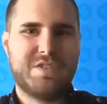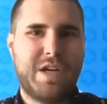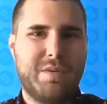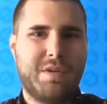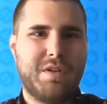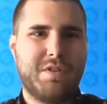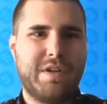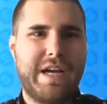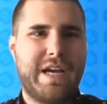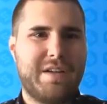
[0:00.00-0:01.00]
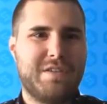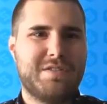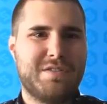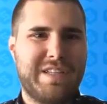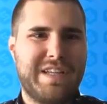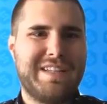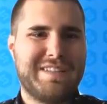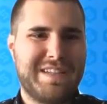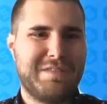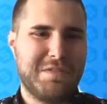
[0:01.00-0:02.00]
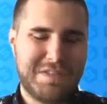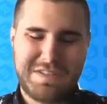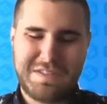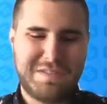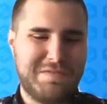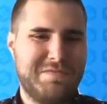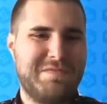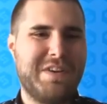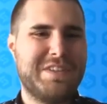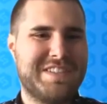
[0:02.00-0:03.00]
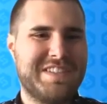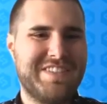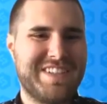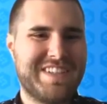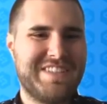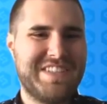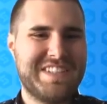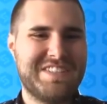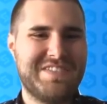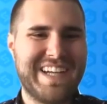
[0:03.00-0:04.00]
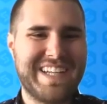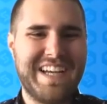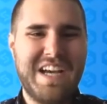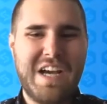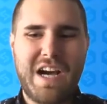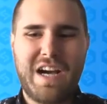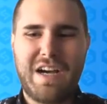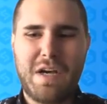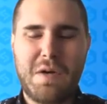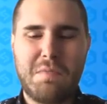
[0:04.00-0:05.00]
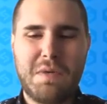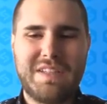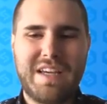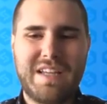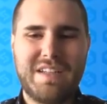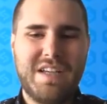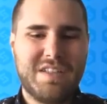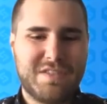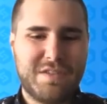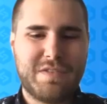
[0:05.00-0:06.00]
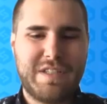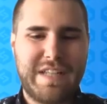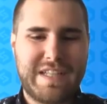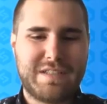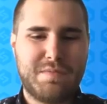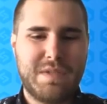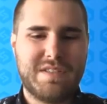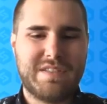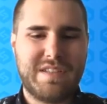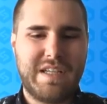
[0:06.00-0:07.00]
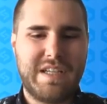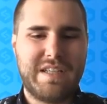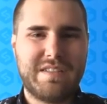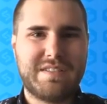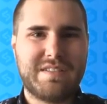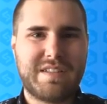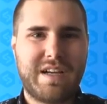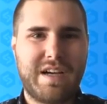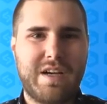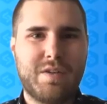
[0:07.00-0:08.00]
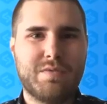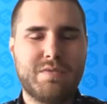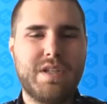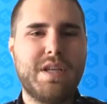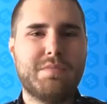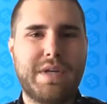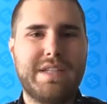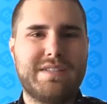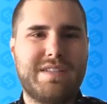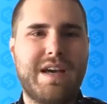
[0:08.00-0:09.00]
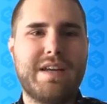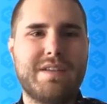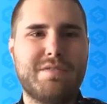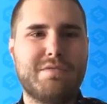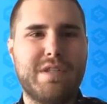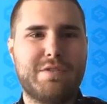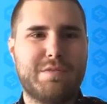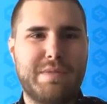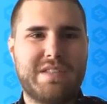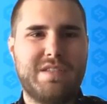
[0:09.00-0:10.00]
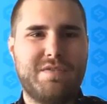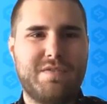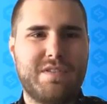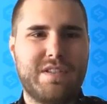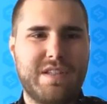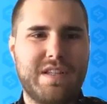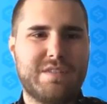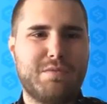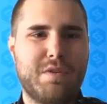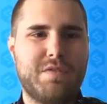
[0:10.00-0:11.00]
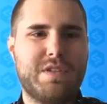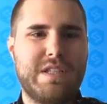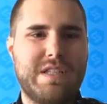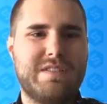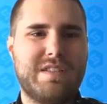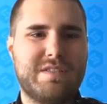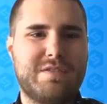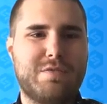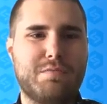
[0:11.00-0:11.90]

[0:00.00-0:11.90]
chime on or add on to that. That was very similar going to be to mine. But then sort of the next piece is really embrace that retrospective. I think it's one of the easiest to